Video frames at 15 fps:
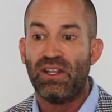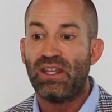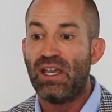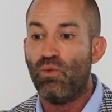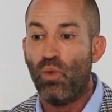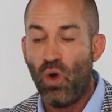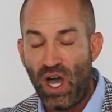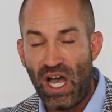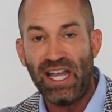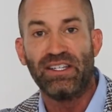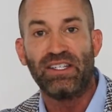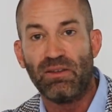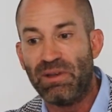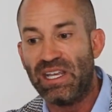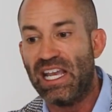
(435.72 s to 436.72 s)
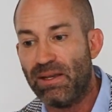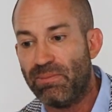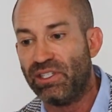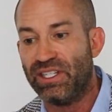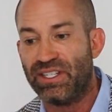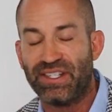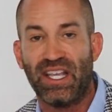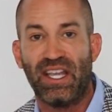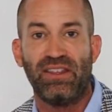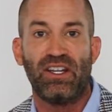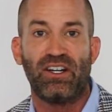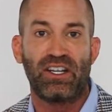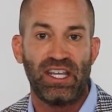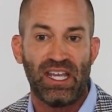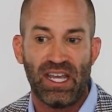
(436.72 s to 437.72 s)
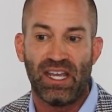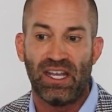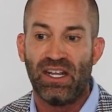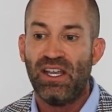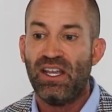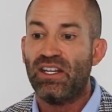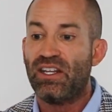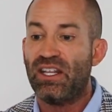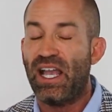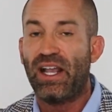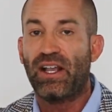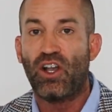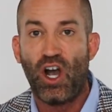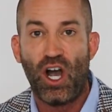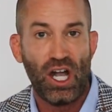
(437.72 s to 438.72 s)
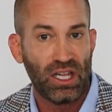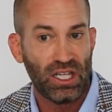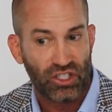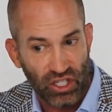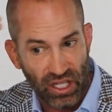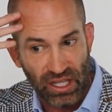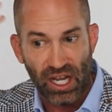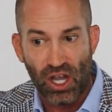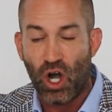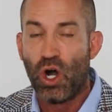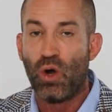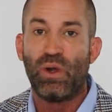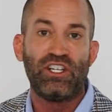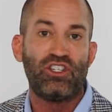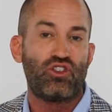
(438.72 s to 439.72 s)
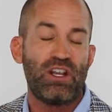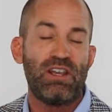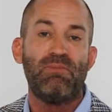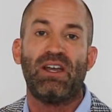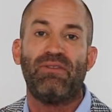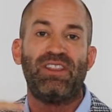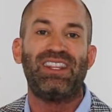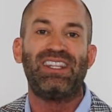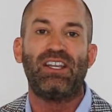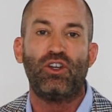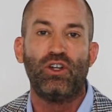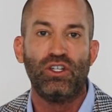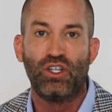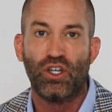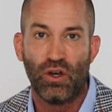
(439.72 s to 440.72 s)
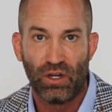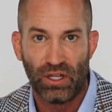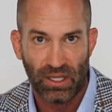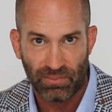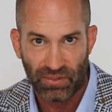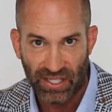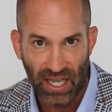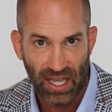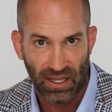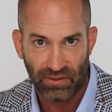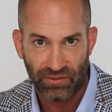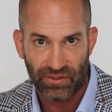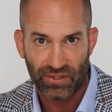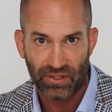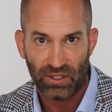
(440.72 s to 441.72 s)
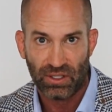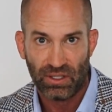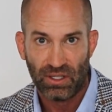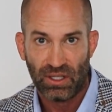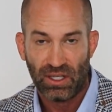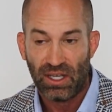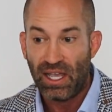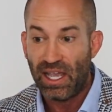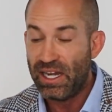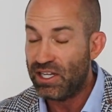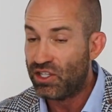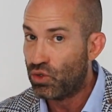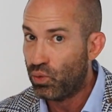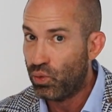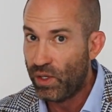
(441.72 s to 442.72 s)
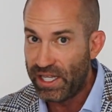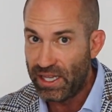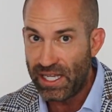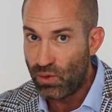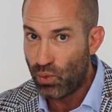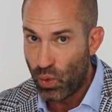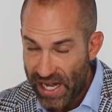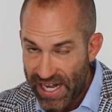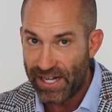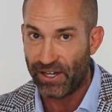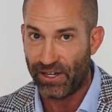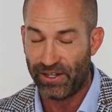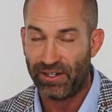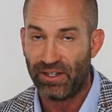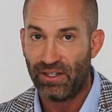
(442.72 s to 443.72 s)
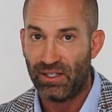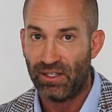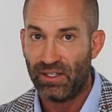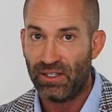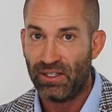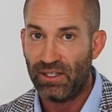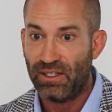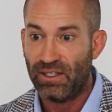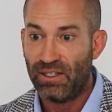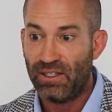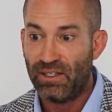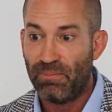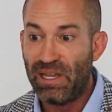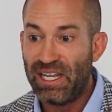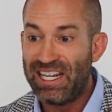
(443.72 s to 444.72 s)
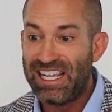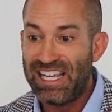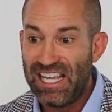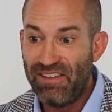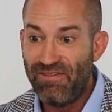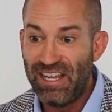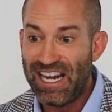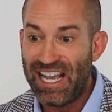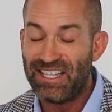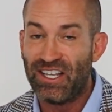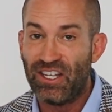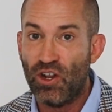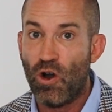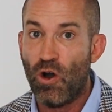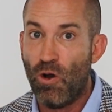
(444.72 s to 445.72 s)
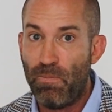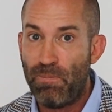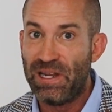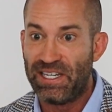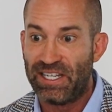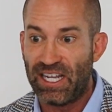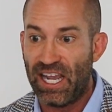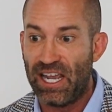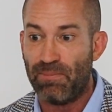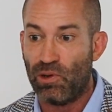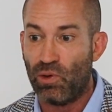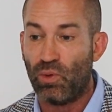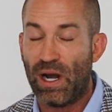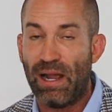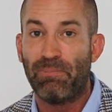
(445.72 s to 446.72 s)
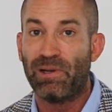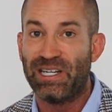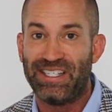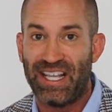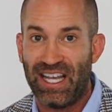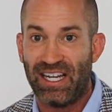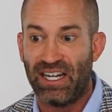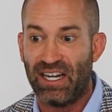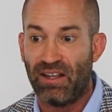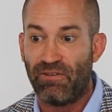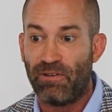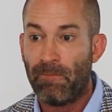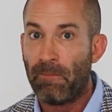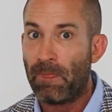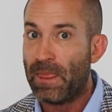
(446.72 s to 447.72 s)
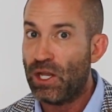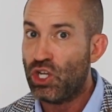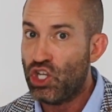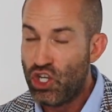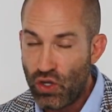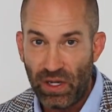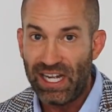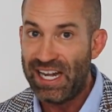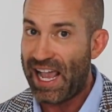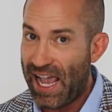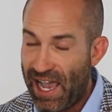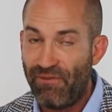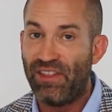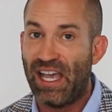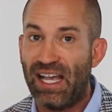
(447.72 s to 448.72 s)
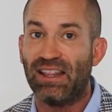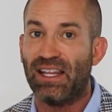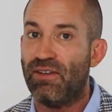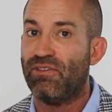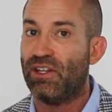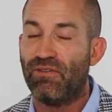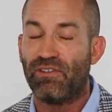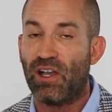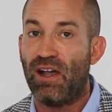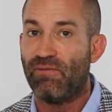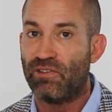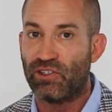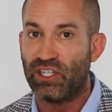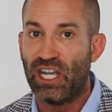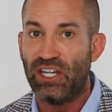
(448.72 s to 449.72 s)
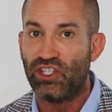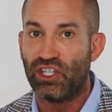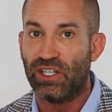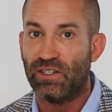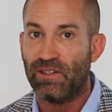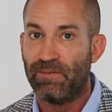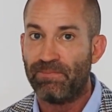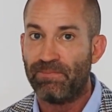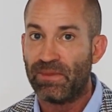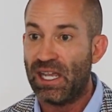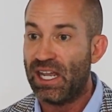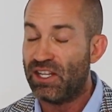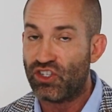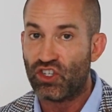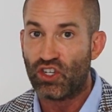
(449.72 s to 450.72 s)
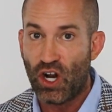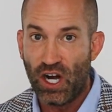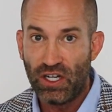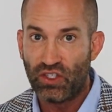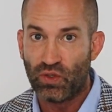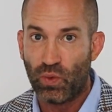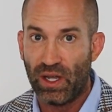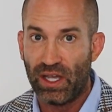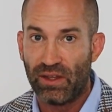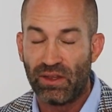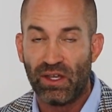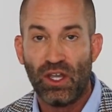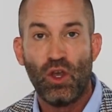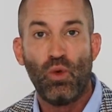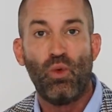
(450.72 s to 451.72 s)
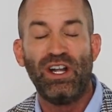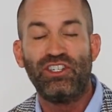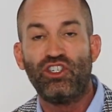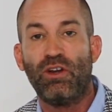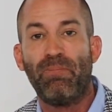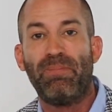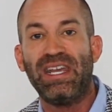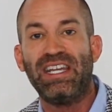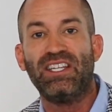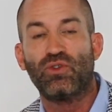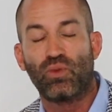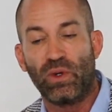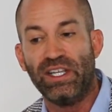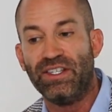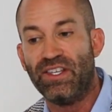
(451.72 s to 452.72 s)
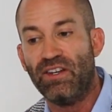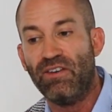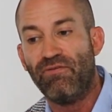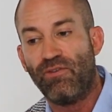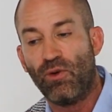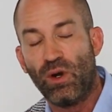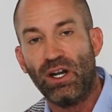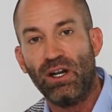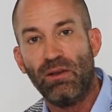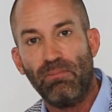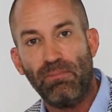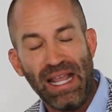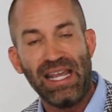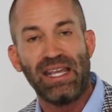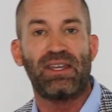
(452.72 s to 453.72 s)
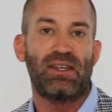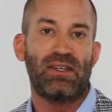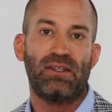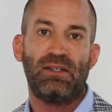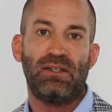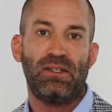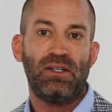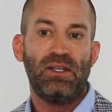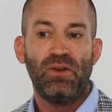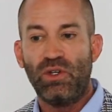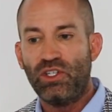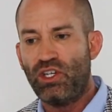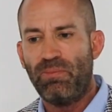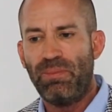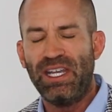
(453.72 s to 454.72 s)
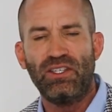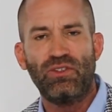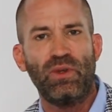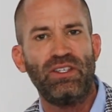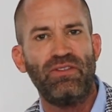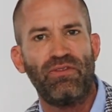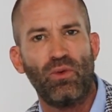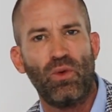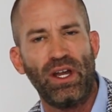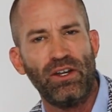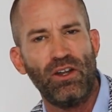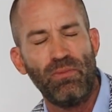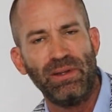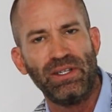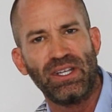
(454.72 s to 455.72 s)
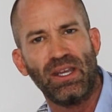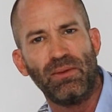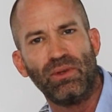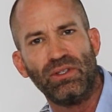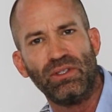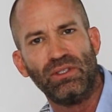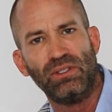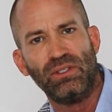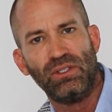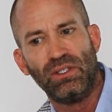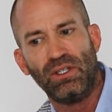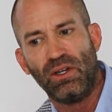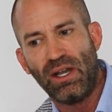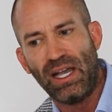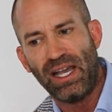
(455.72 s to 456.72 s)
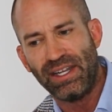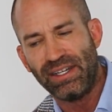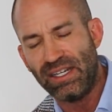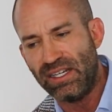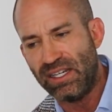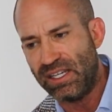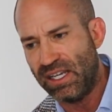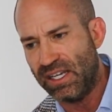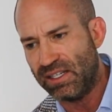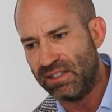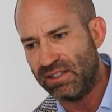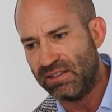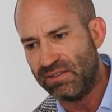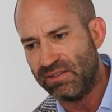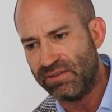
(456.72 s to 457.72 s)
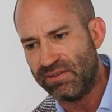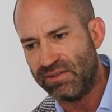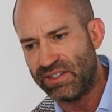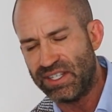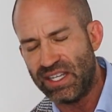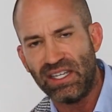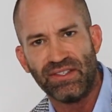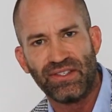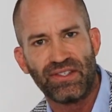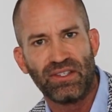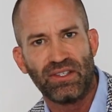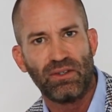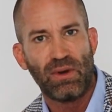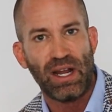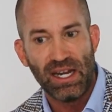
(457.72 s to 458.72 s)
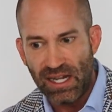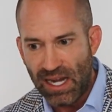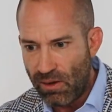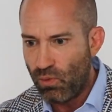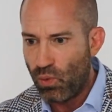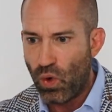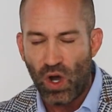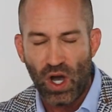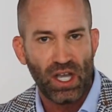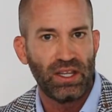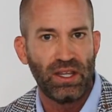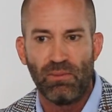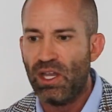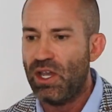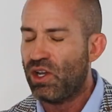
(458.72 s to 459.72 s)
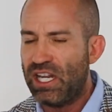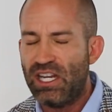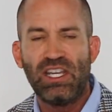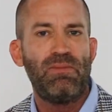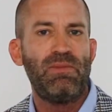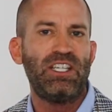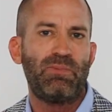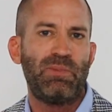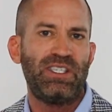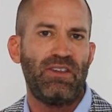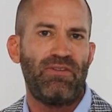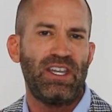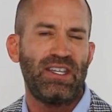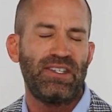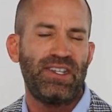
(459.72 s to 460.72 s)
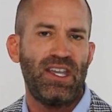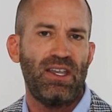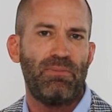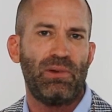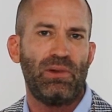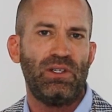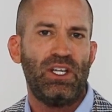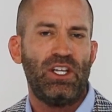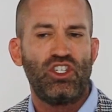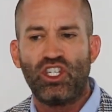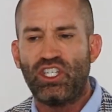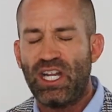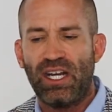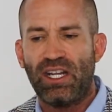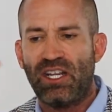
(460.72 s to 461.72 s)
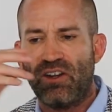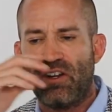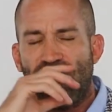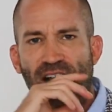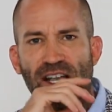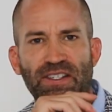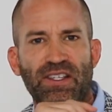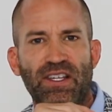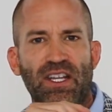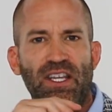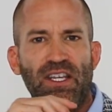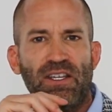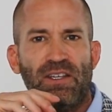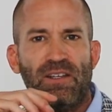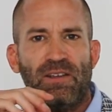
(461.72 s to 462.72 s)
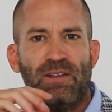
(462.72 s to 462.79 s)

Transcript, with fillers: They want to be able to send their kid to that college that they always dreamed of that they couldn't go to themselves. And it's really weird. But even as an open table representative, you can have that level of conversation. It starts with what's your biggest reason for blank? What's your biggest reason for wanting open table? Ah, I need to get seats, right? Now walk them. Can you give me a specific example? Just out of curiosity,